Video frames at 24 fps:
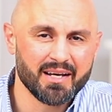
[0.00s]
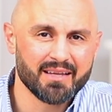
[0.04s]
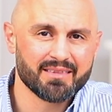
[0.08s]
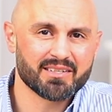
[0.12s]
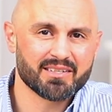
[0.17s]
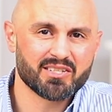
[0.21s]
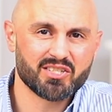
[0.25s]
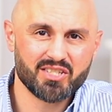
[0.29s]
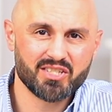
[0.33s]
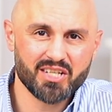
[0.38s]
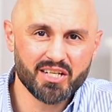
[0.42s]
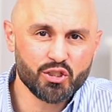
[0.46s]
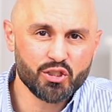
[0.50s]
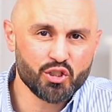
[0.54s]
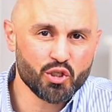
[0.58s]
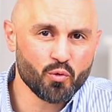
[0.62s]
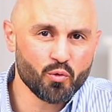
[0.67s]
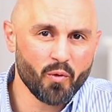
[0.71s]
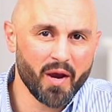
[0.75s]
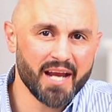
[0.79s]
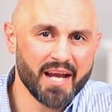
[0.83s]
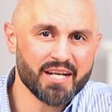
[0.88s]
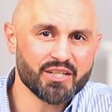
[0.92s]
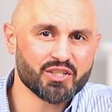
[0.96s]
The
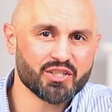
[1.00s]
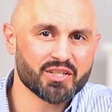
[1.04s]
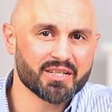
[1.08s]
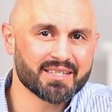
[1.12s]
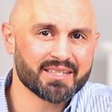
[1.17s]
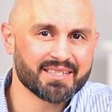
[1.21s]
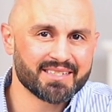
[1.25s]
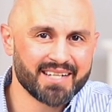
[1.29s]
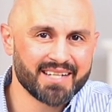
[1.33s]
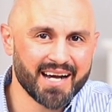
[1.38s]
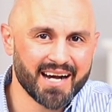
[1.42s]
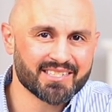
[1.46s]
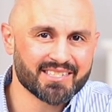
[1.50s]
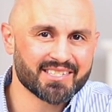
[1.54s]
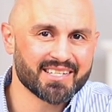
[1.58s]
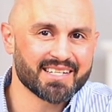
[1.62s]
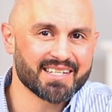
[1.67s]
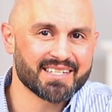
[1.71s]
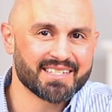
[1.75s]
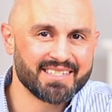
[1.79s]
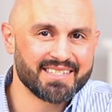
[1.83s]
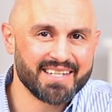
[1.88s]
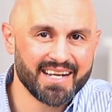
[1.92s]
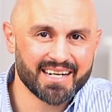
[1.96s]
situation
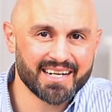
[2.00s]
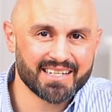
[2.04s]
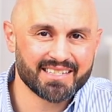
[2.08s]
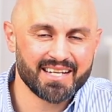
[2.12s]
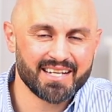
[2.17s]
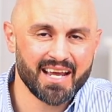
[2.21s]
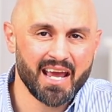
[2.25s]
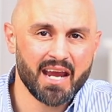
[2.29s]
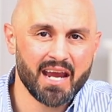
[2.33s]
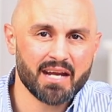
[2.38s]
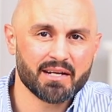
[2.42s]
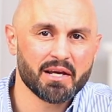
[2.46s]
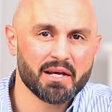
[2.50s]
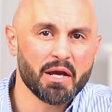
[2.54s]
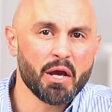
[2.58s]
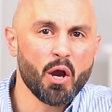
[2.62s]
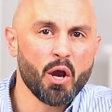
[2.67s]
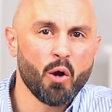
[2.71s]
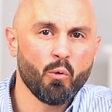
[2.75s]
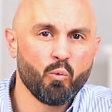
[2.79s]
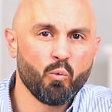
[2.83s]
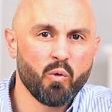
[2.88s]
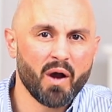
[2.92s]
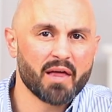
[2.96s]
doesn't dictate
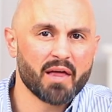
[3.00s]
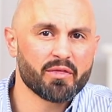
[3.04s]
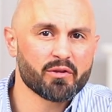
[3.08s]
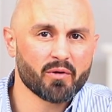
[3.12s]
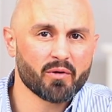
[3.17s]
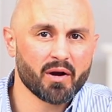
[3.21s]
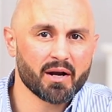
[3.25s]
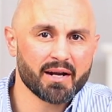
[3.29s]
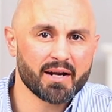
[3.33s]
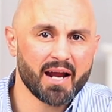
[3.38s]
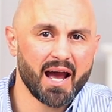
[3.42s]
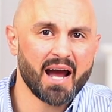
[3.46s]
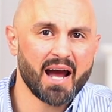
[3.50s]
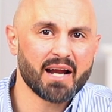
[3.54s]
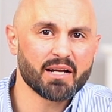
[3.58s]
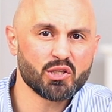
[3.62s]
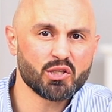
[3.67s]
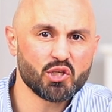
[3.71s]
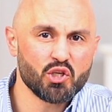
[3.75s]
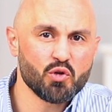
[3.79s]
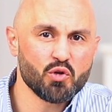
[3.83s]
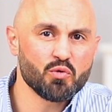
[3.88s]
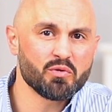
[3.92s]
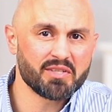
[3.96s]
whether or
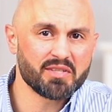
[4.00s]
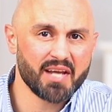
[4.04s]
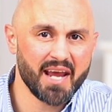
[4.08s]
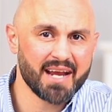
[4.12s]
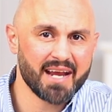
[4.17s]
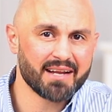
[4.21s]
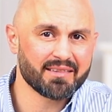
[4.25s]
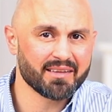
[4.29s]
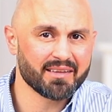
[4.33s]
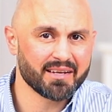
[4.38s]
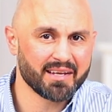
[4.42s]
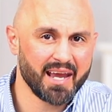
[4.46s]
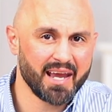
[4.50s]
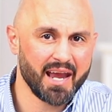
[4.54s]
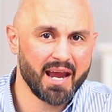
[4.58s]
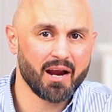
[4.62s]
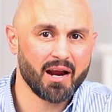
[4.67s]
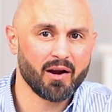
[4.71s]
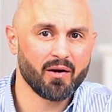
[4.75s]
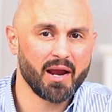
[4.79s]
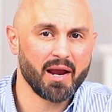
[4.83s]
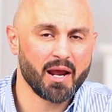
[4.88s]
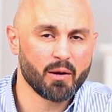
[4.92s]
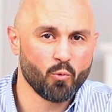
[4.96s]
not you take the
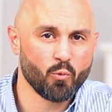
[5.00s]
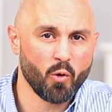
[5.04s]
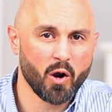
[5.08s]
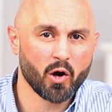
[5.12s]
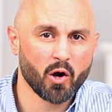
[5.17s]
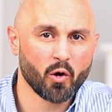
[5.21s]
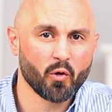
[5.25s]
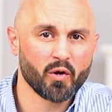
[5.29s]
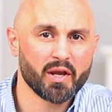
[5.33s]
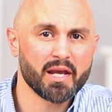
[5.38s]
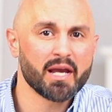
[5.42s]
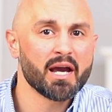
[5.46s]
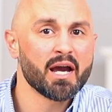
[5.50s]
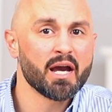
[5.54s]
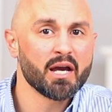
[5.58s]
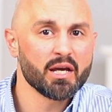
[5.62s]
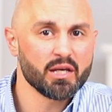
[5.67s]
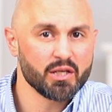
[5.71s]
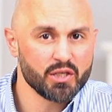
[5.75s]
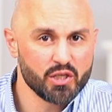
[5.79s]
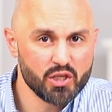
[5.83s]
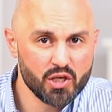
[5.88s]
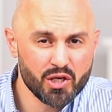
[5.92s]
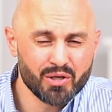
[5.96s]
care and worry.
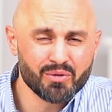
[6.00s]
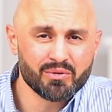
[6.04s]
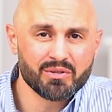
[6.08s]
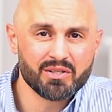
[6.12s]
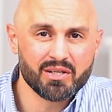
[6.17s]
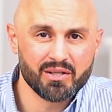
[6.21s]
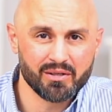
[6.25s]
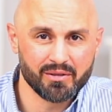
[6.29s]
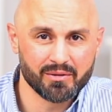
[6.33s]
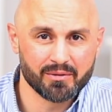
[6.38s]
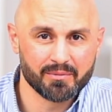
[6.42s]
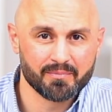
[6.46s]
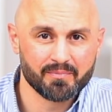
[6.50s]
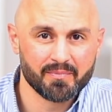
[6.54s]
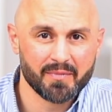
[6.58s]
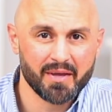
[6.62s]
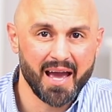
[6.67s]
You do.